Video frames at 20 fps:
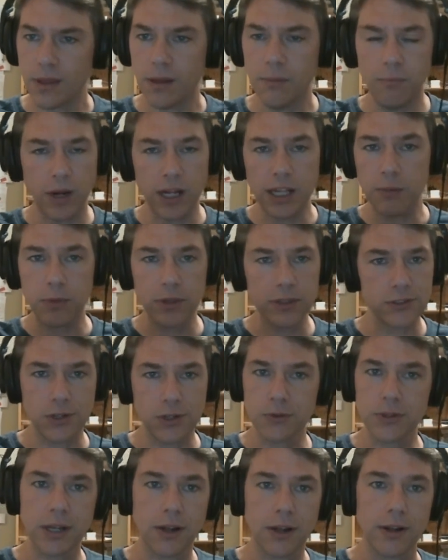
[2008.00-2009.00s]
Mike, please
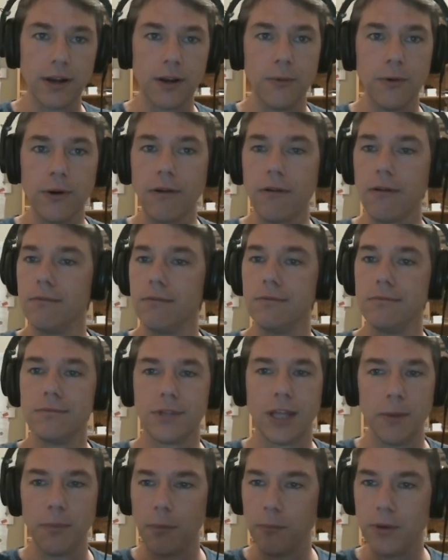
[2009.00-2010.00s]
don't tell anyone.
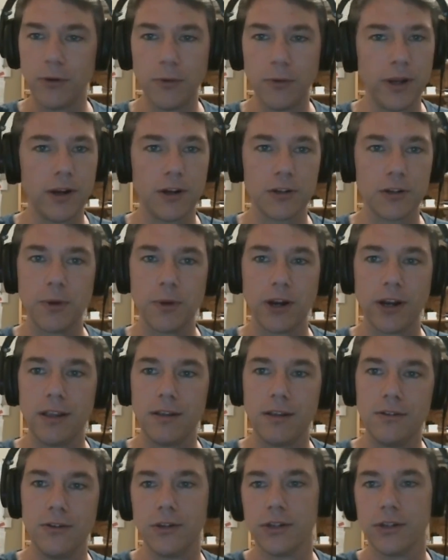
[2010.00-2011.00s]
Keep it between us, buddy.
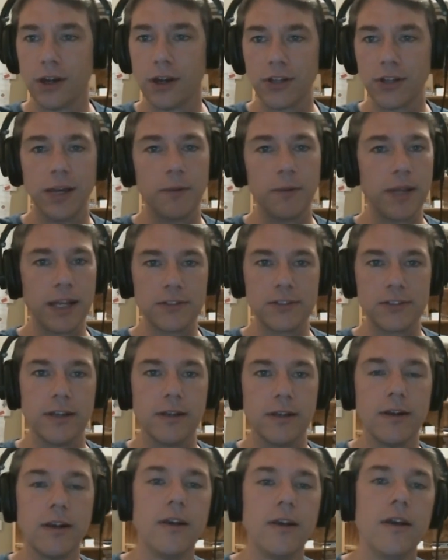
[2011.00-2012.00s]
You can tell Kim, that's
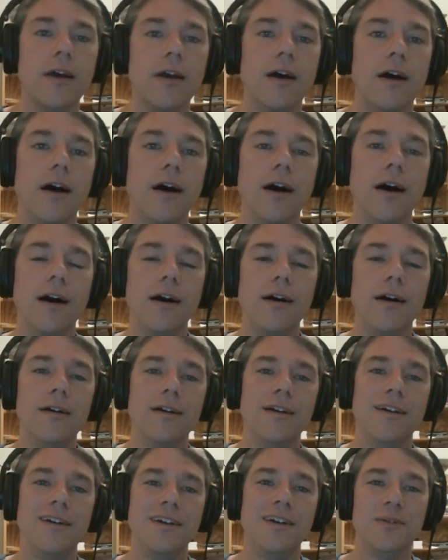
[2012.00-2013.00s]
it.
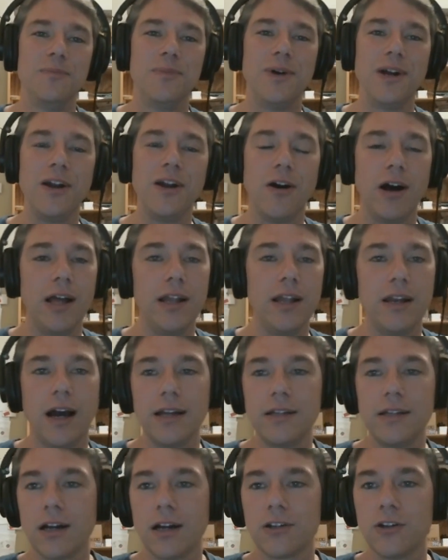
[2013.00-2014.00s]
But no,
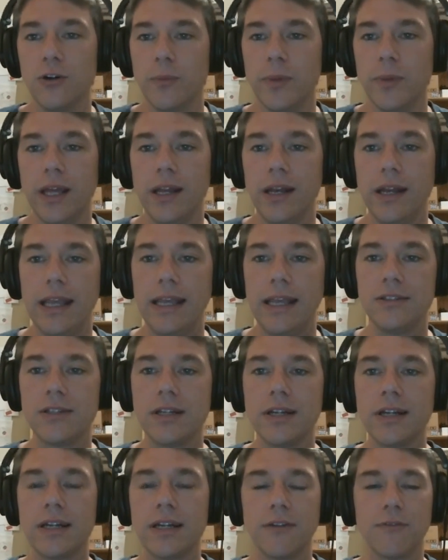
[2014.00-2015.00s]
I talked to him, and he's
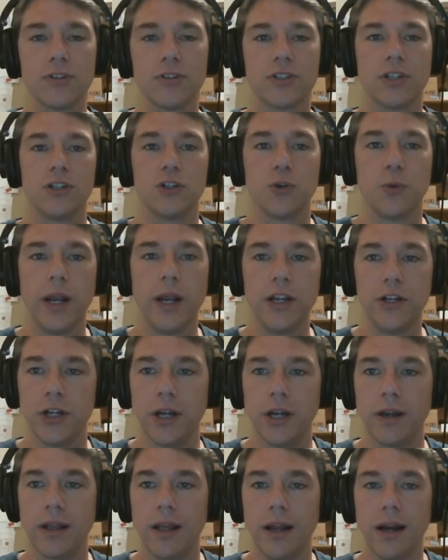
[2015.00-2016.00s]
in a different
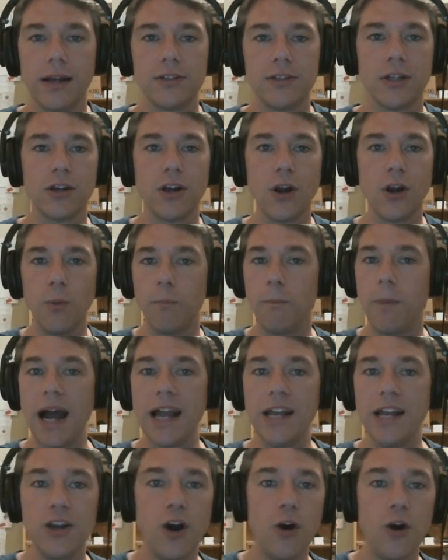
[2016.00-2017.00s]
situation. And I said, no,
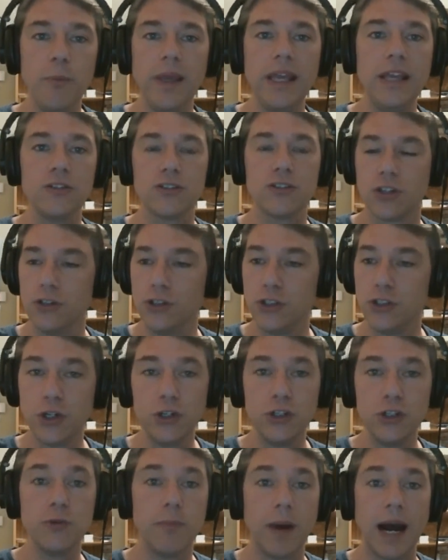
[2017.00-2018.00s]
by no means
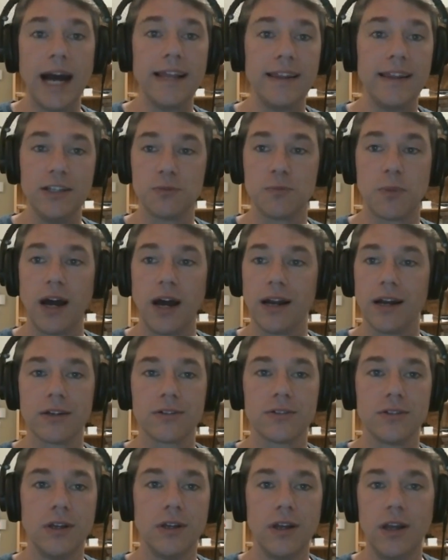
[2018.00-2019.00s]
should you buy these
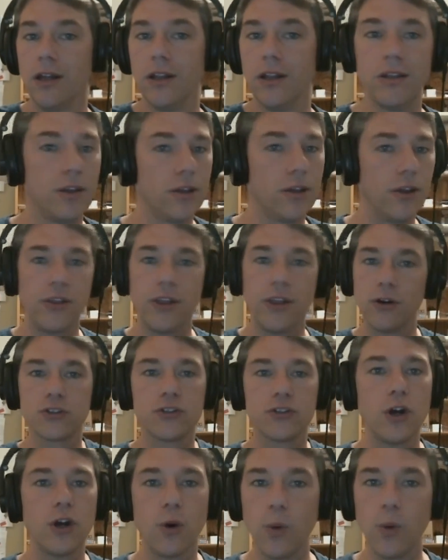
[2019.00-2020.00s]
products.
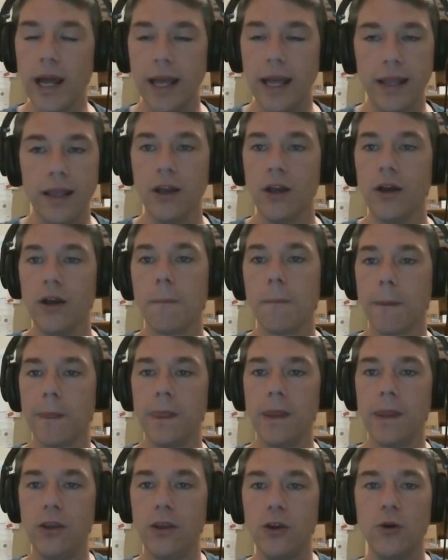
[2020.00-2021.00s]
There's no way.
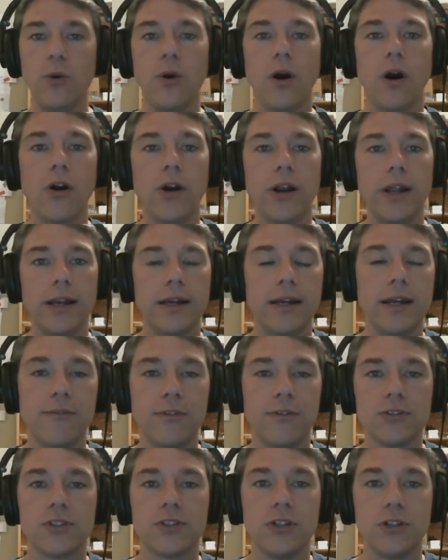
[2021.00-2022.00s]
You are in a
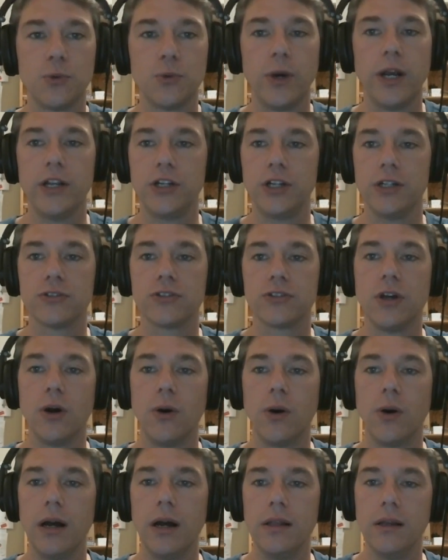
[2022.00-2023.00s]
different situation.
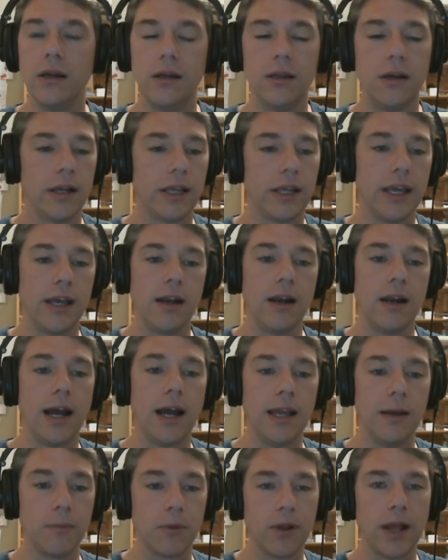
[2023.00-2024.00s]
So again,
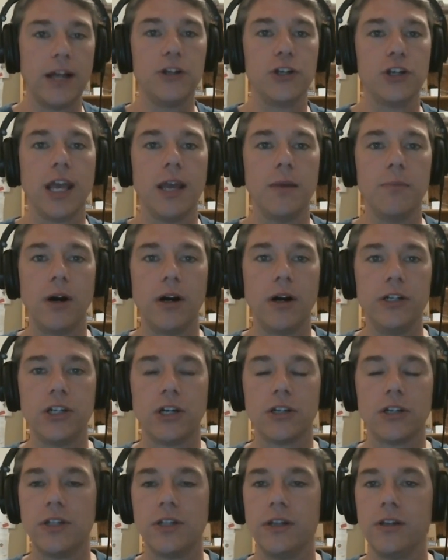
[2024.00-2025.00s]
I am glad you came on,
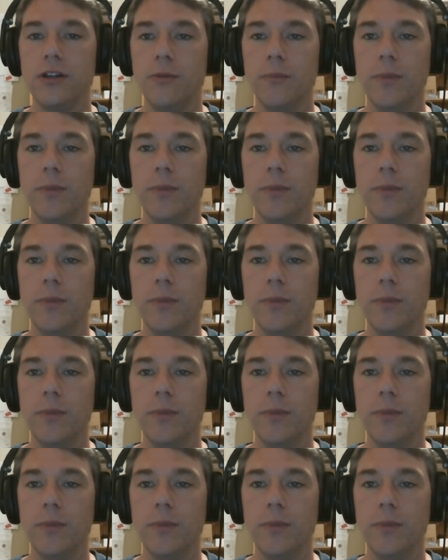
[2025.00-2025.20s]
Justin.